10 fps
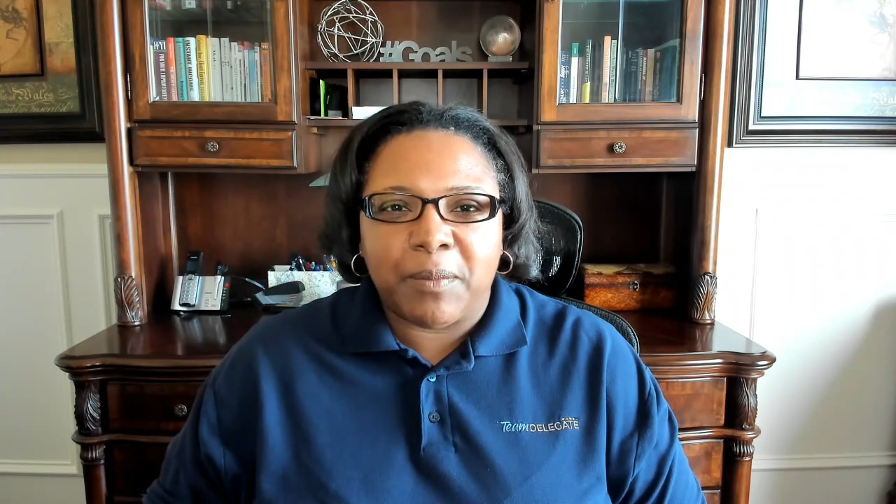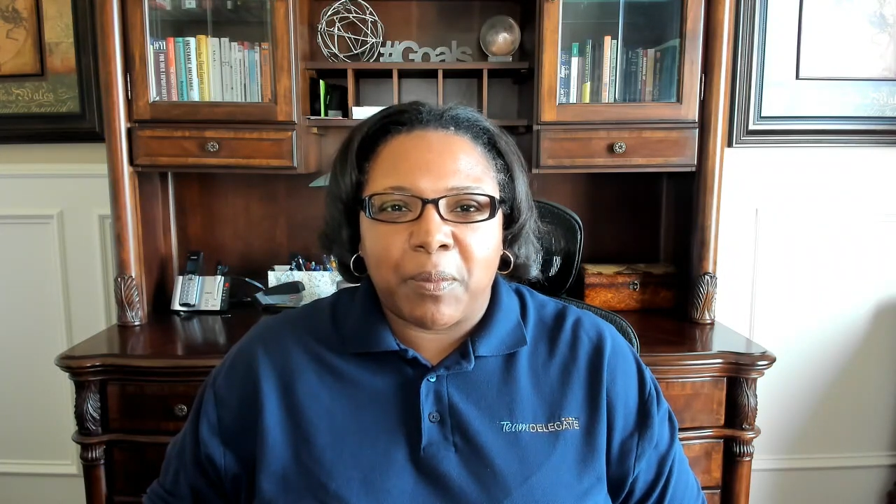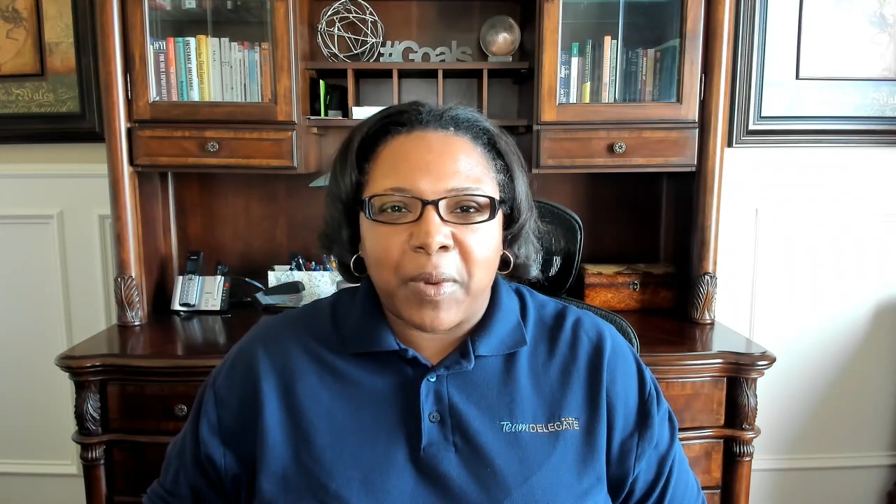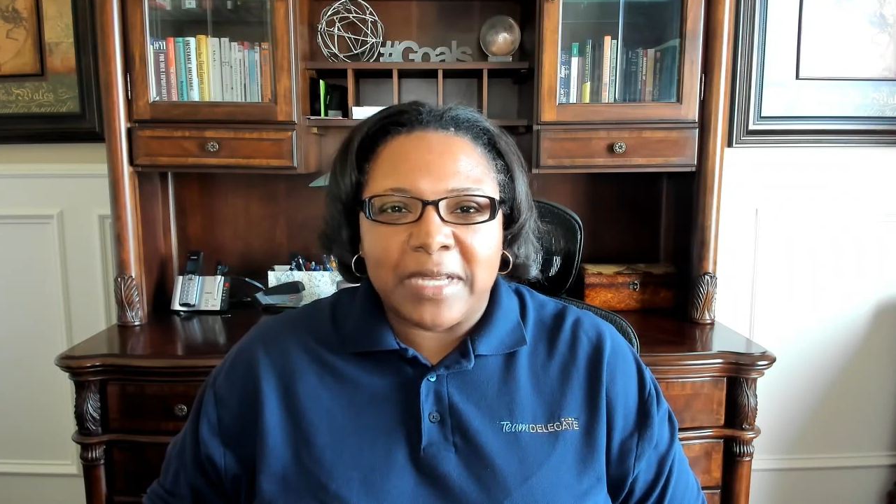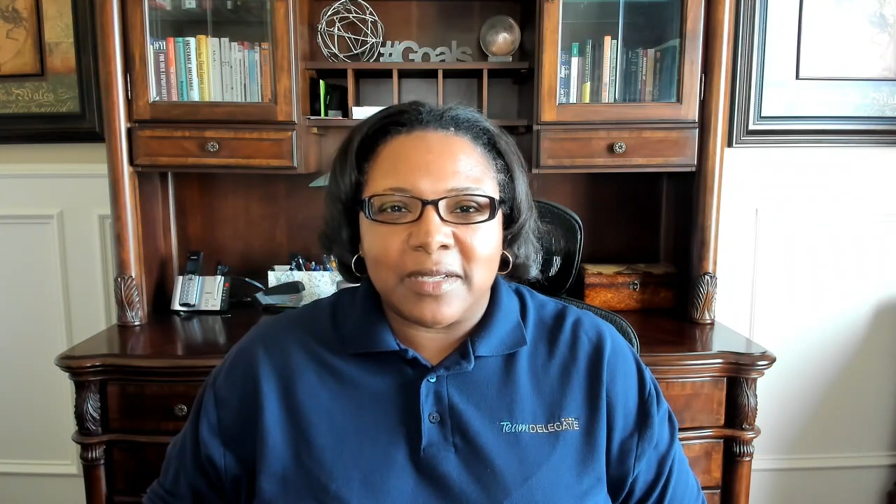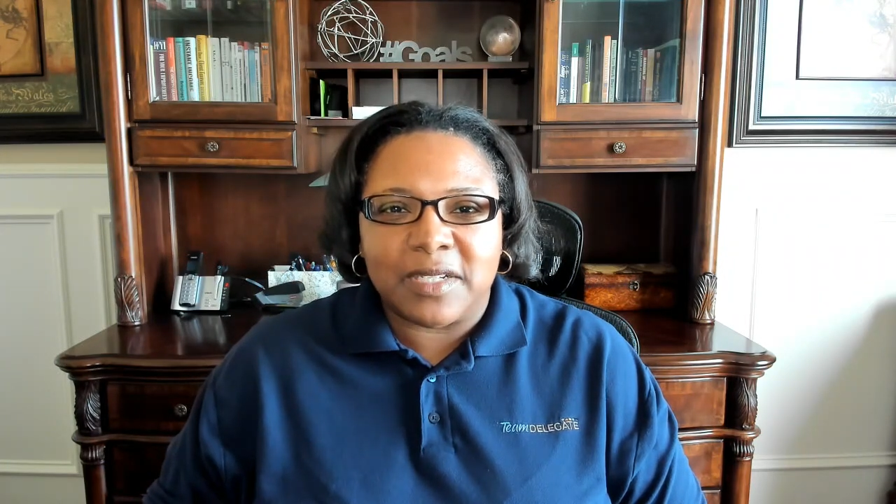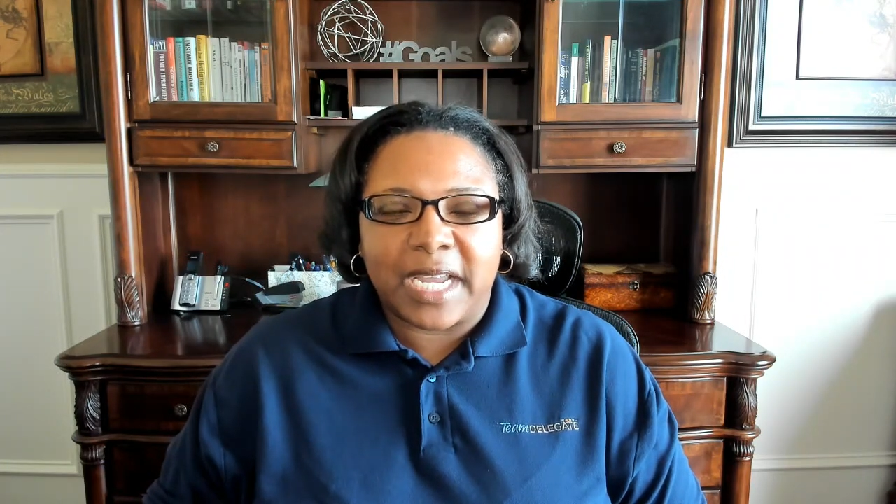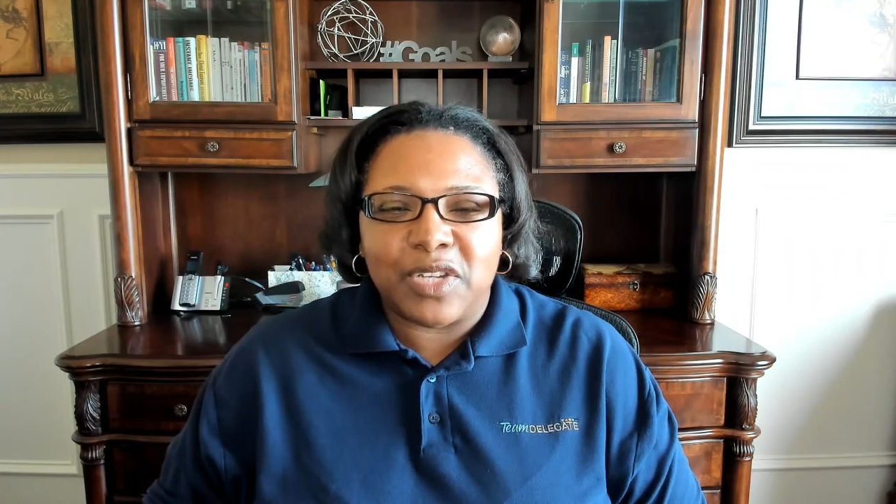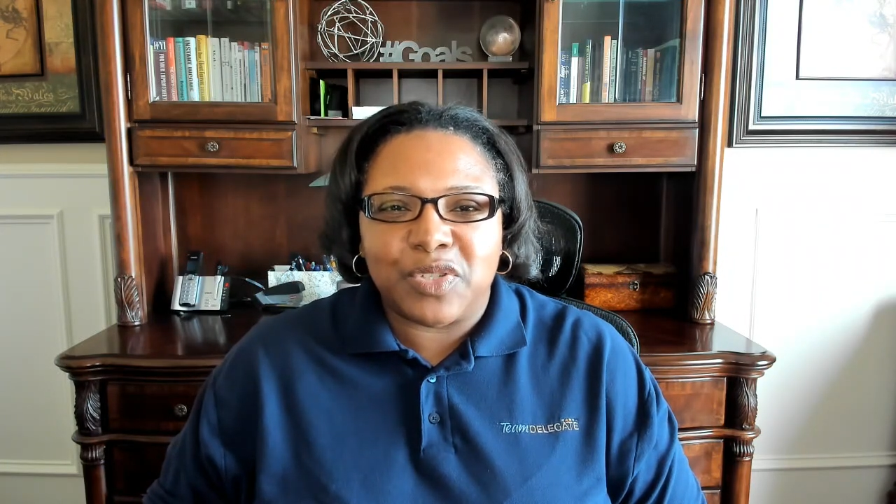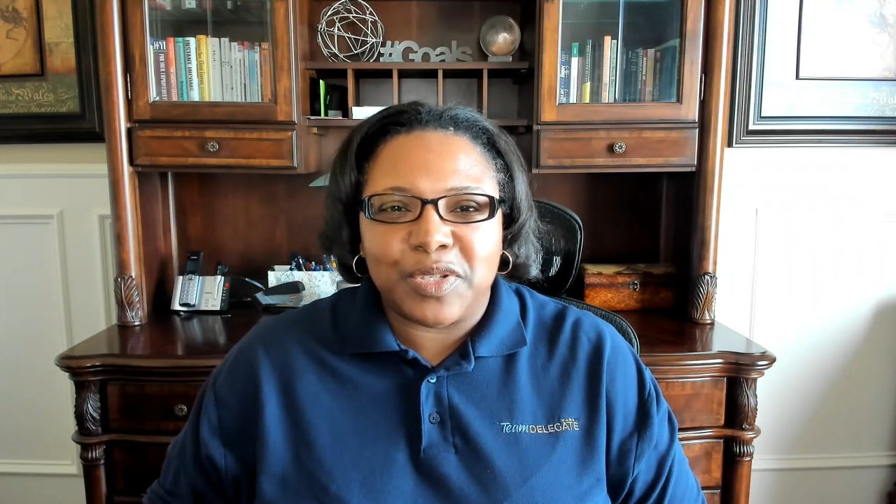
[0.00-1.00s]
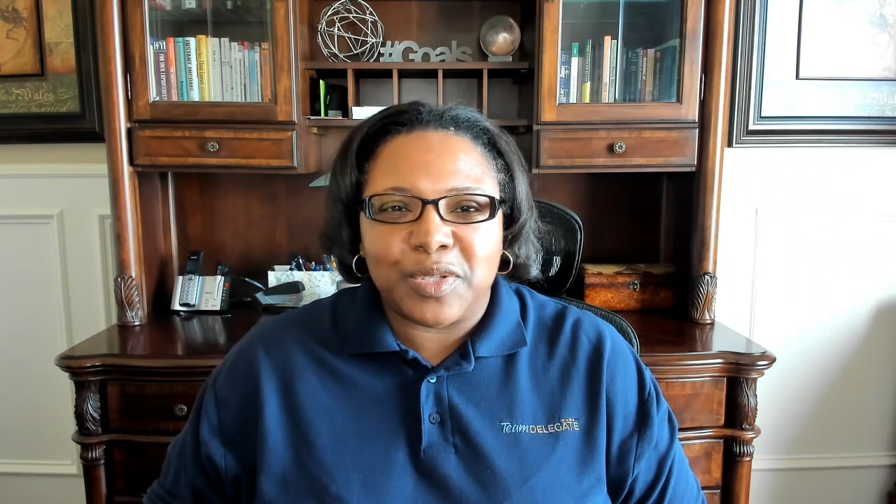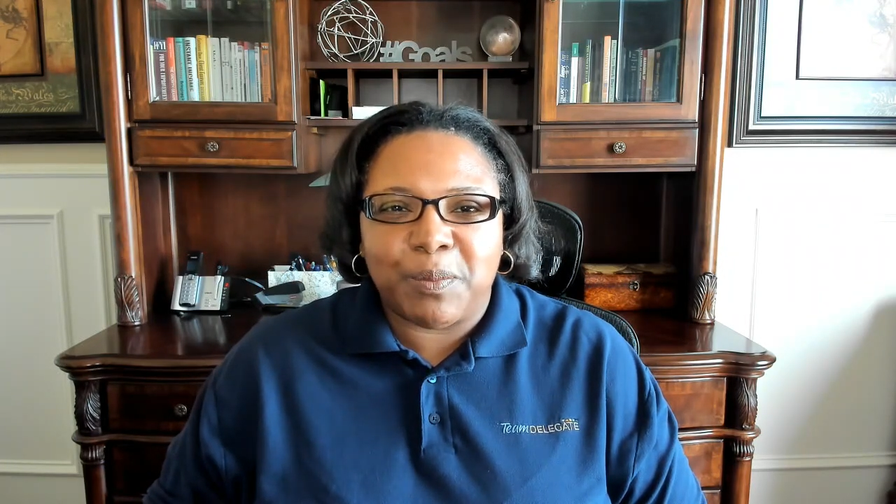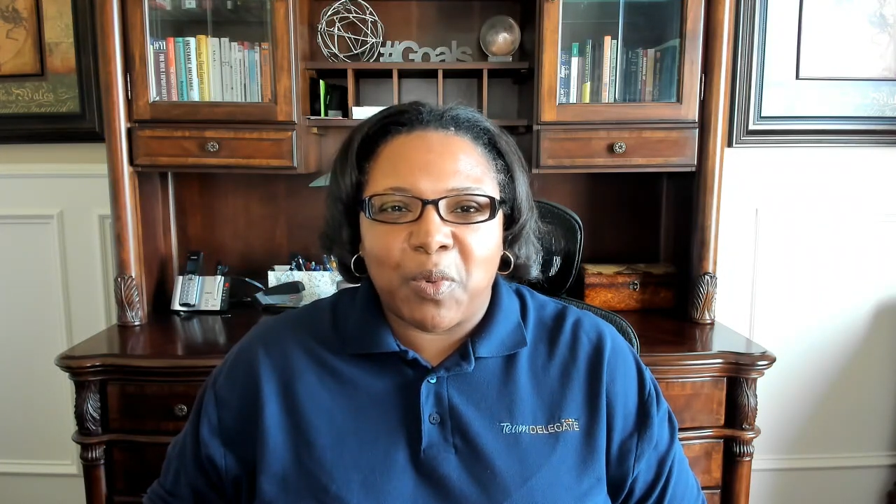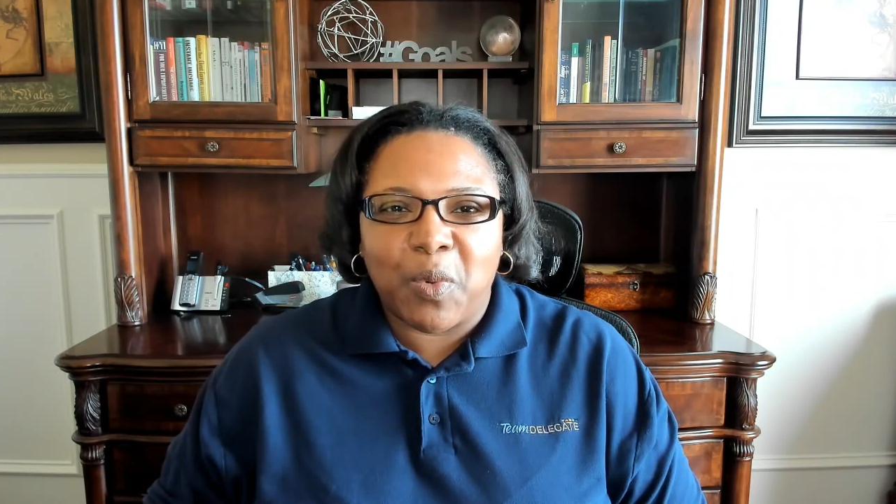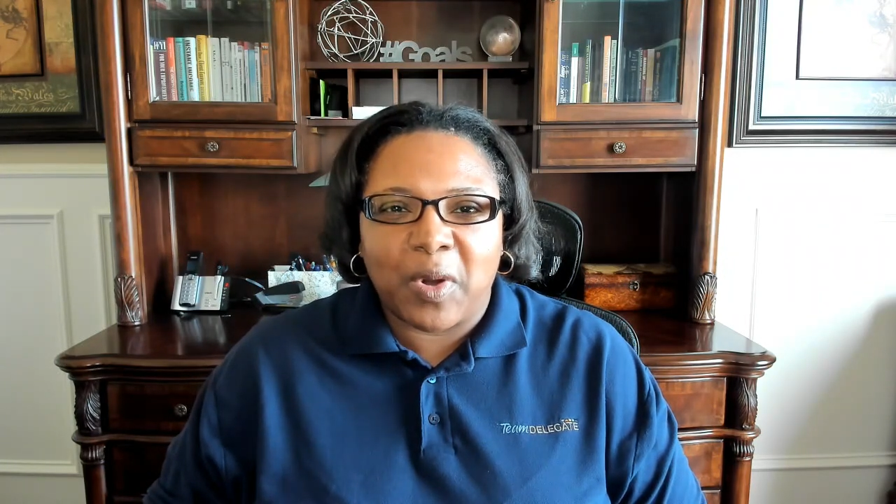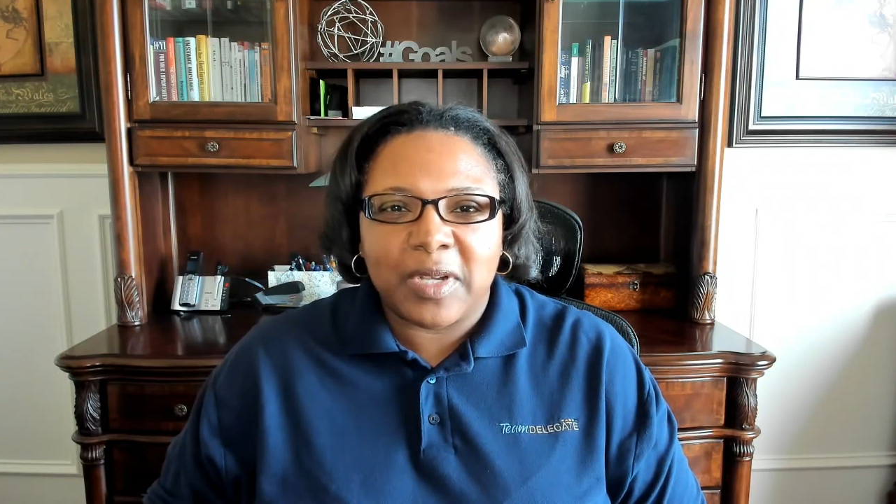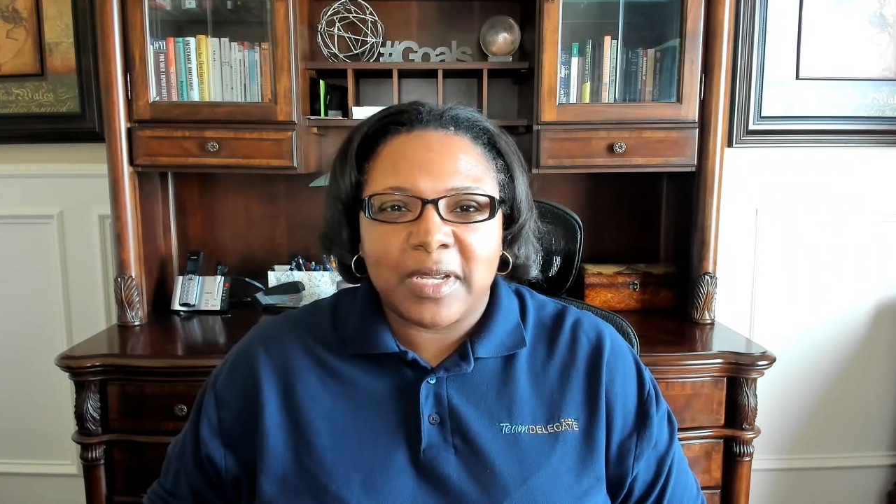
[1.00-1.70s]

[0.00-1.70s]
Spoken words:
presentation support.